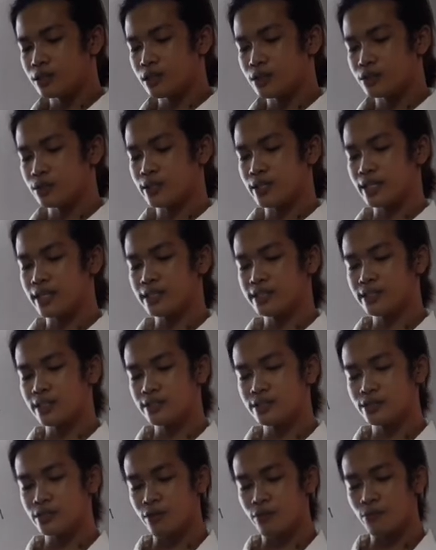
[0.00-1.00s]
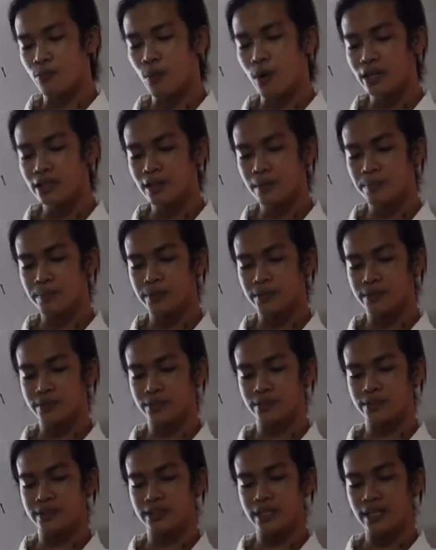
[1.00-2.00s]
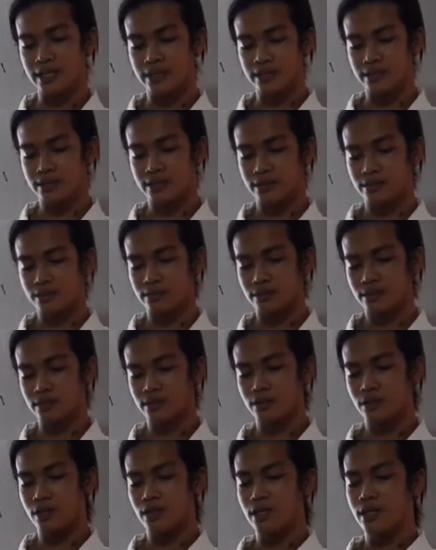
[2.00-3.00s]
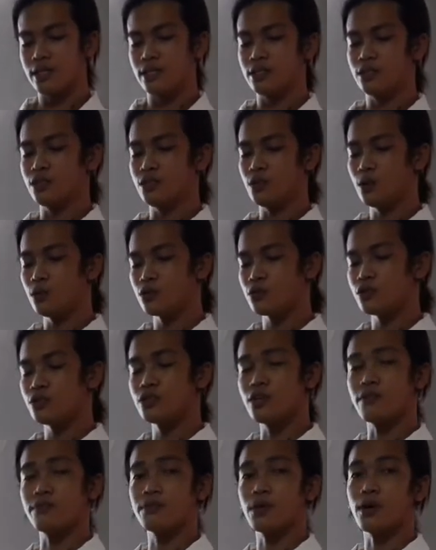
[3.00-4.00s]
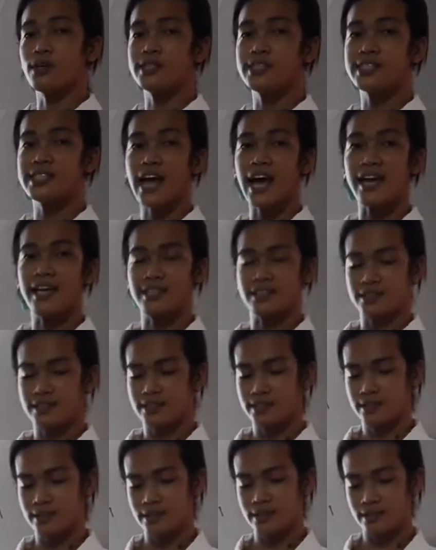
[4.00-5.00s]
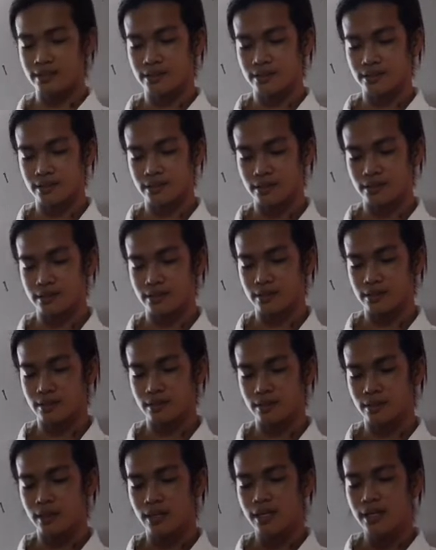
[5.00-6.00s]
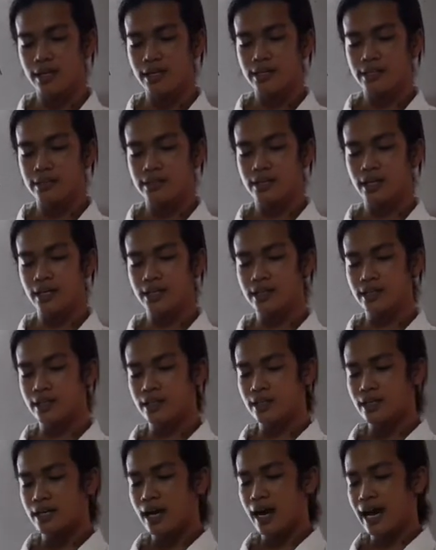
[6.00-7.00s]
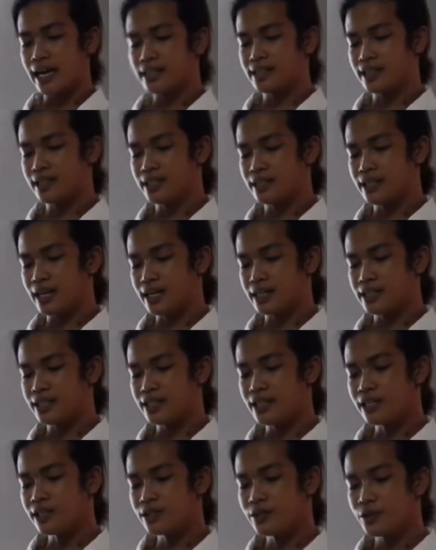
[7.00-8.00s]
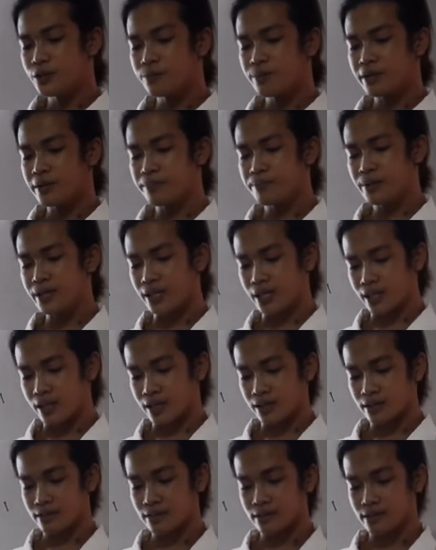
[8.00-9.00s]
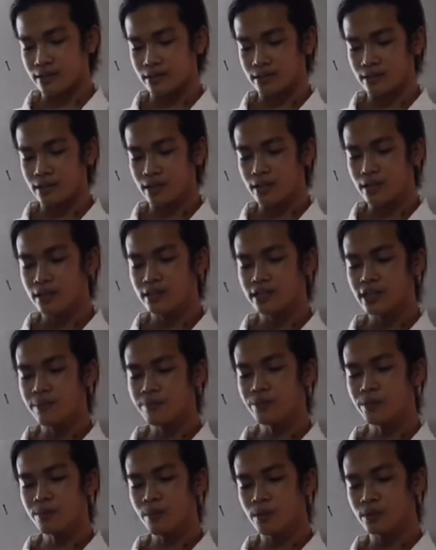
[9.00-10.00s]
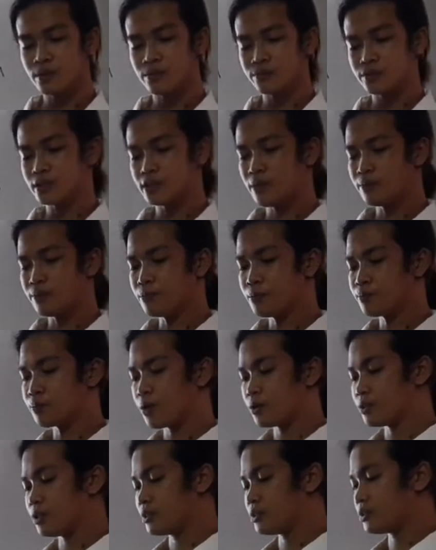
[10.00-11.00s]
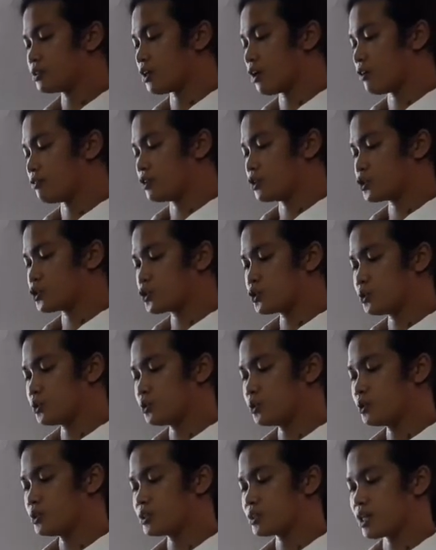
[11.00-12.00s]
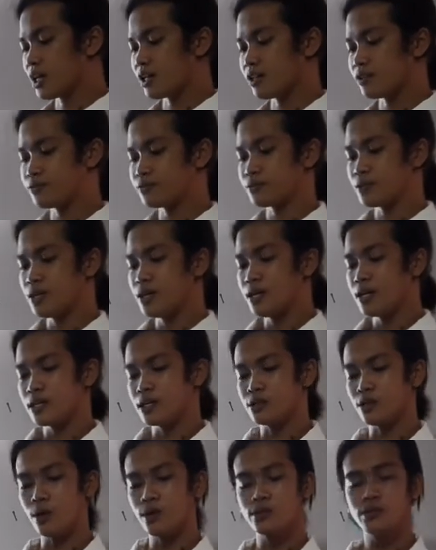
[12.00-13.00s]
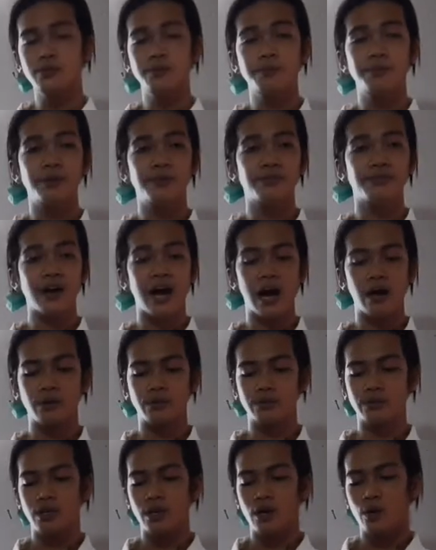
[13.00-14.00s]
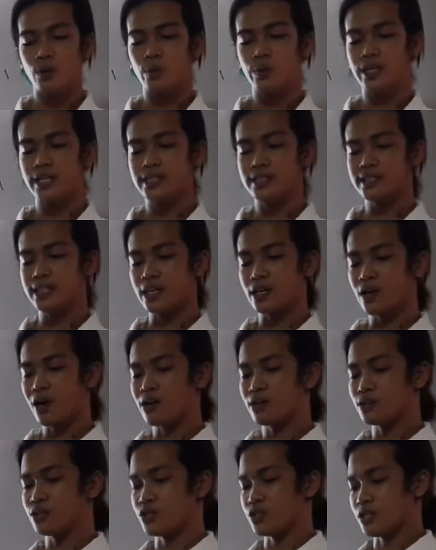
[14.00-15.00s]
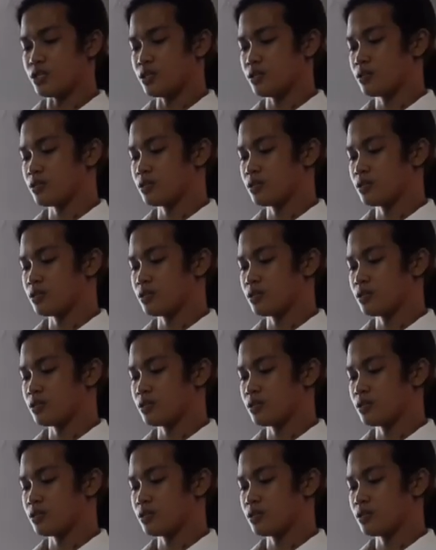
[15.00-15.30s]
to the essence of what a person is, the notions of conscience, the ideal human being. Some proponents of the true self can also be found within psychology,